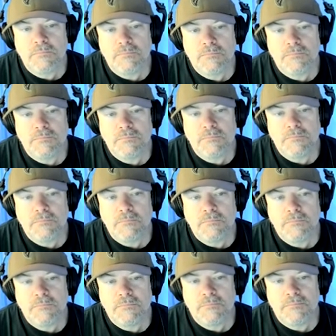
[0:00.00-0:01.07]

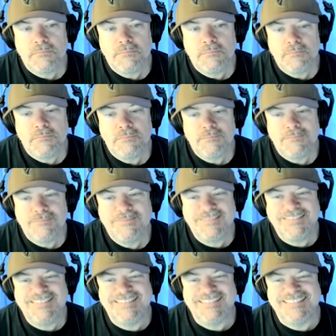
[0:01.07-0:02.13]

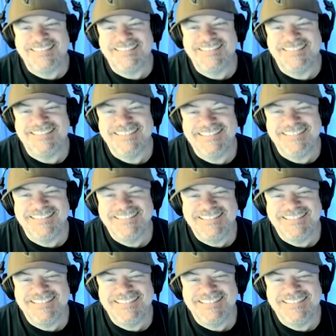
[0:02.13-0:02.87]
No words are spoken by the person on screen.